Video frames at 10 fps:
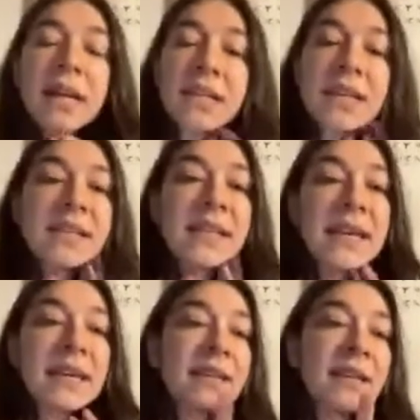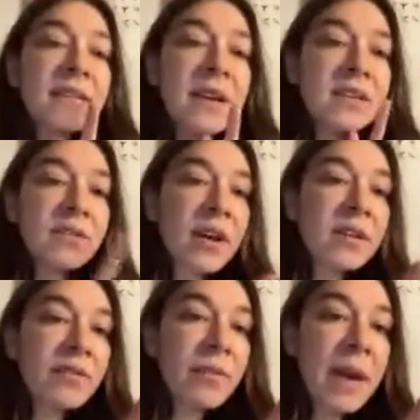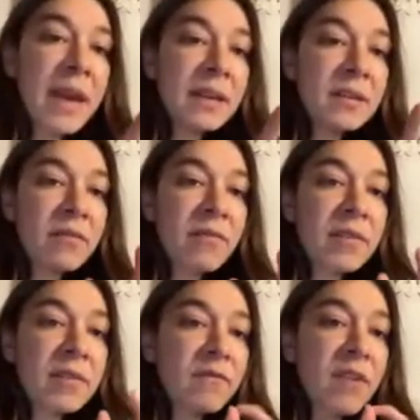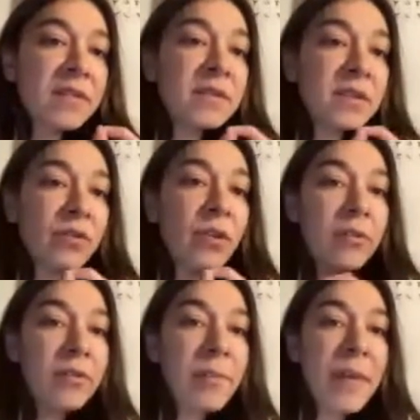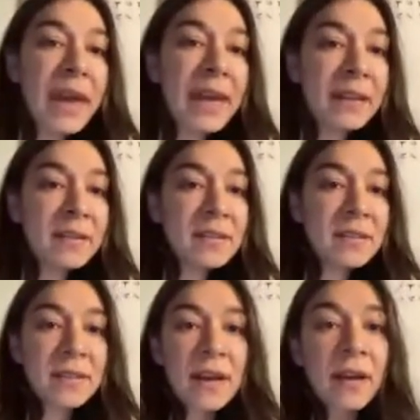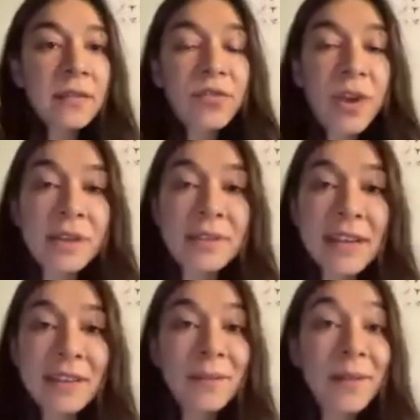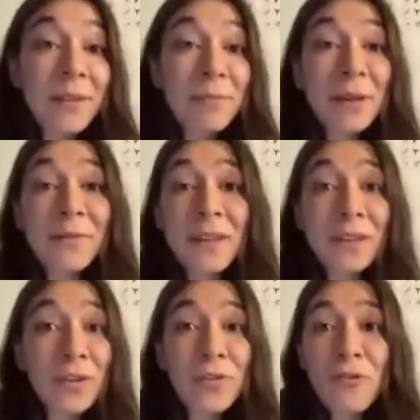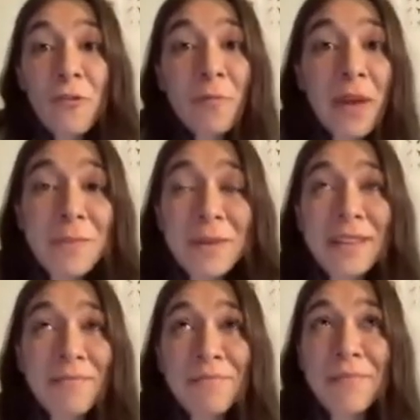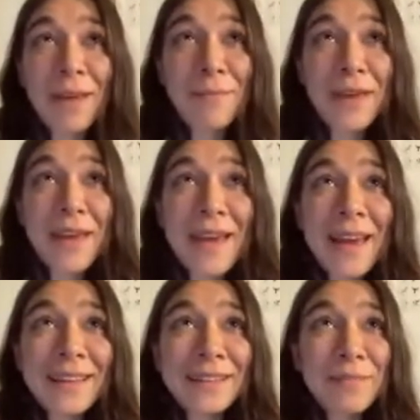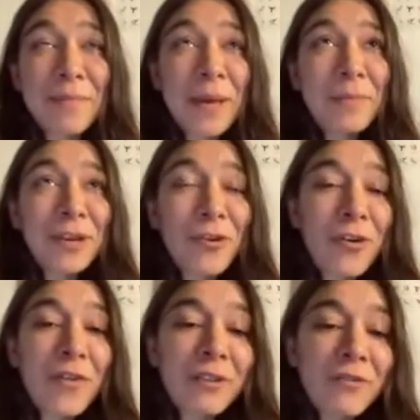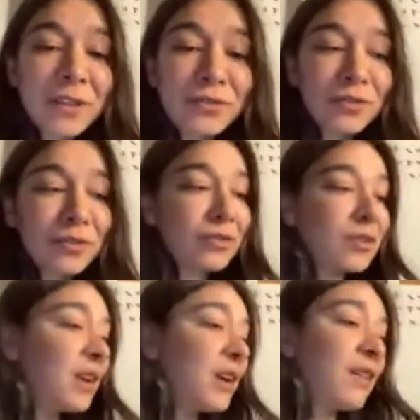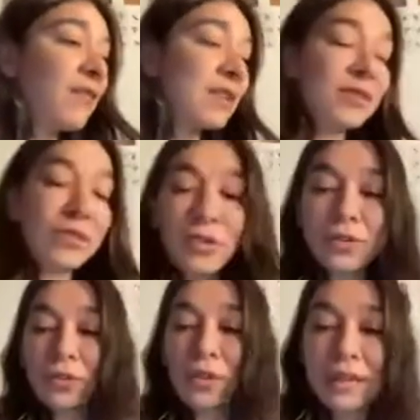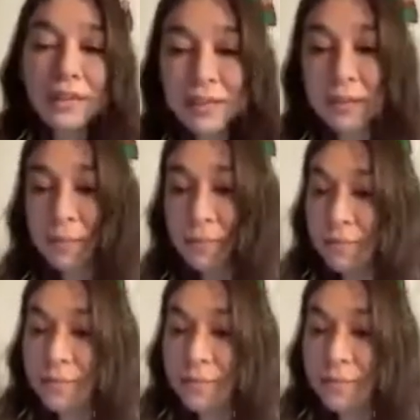They're just saying there is one scroll remains untranslated, but we don't know. Maybe maybe no one wants to do it.